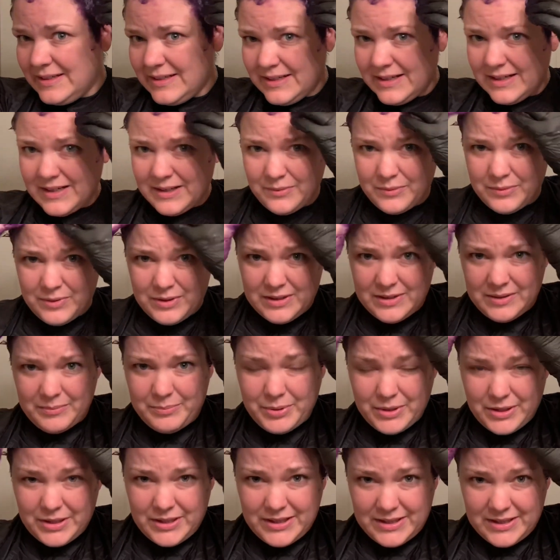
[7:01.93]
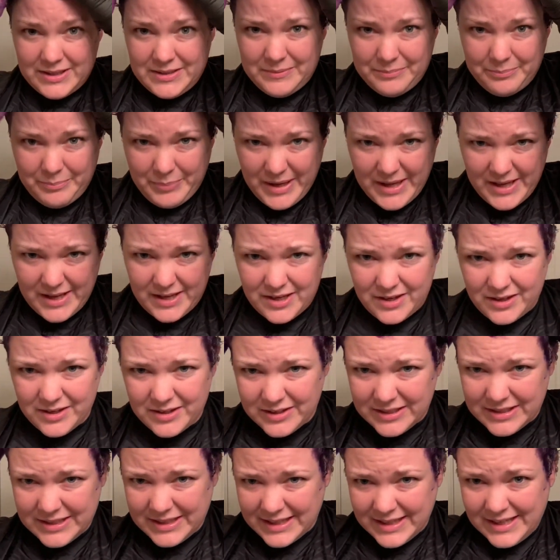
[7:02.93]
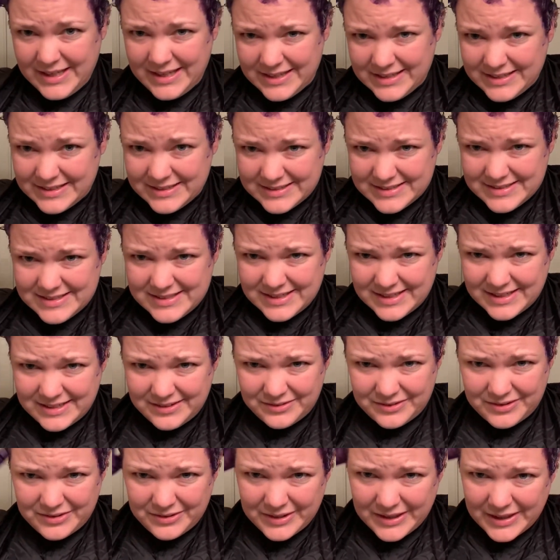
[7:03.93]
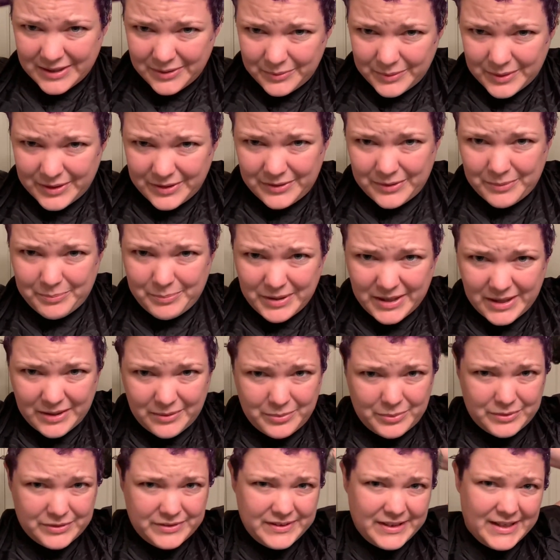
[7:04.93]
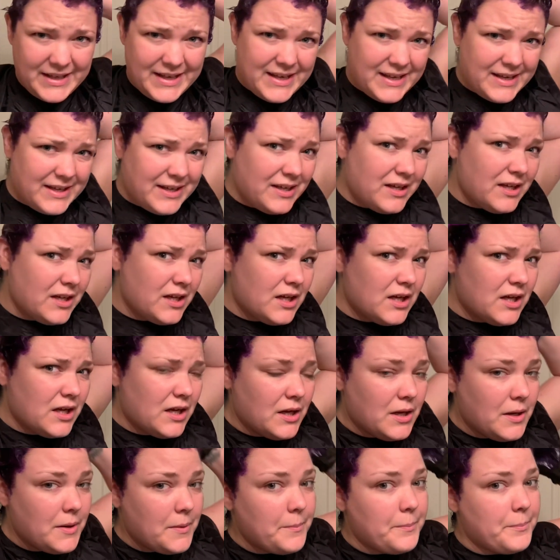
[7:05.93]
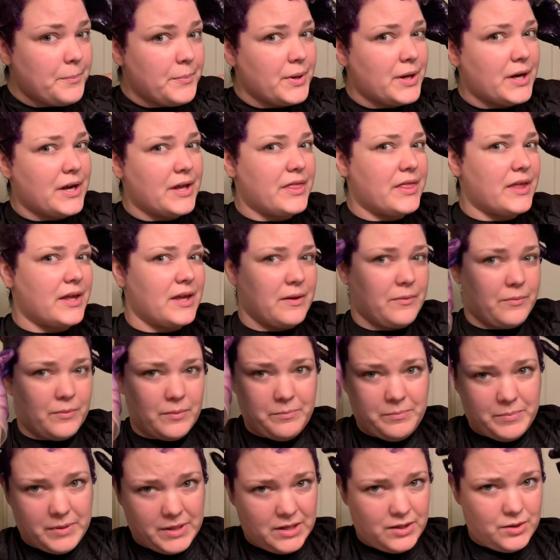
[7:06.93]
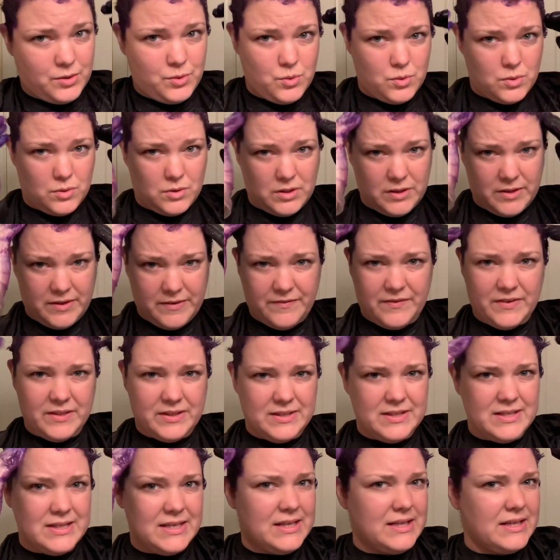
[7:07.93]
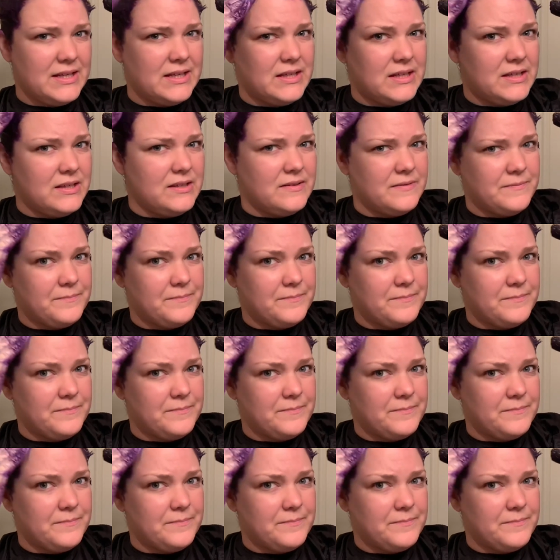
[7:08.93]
I want to put pink on the ends. I don't know how well the pink will take, but I think it would be cool if it did.